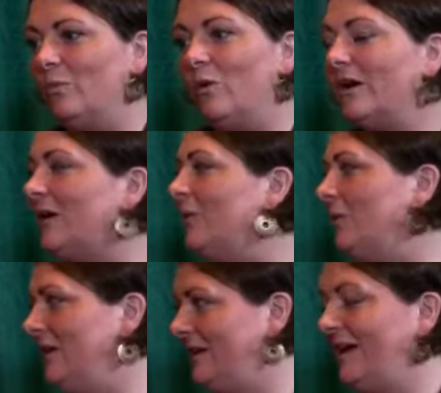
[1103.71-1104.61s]

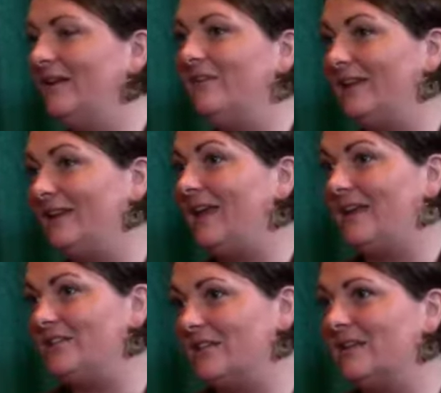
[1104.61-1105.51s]
one-on-one kind of
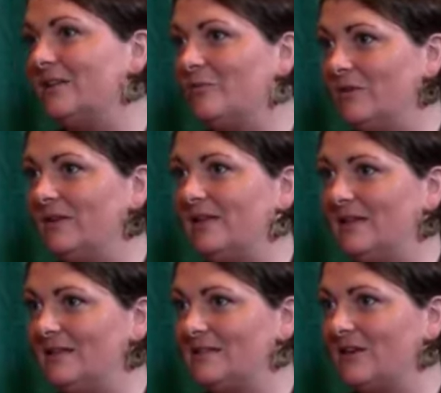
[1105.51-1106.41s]
engaging the community
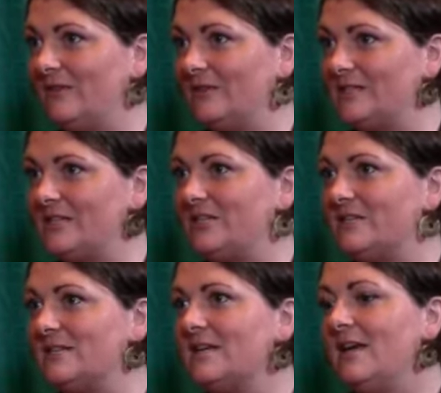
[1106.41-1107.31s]
in these
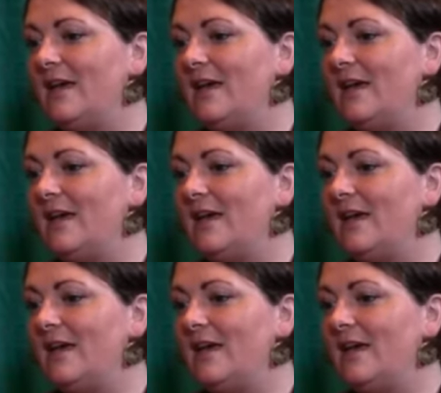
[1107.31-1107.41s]
conversations.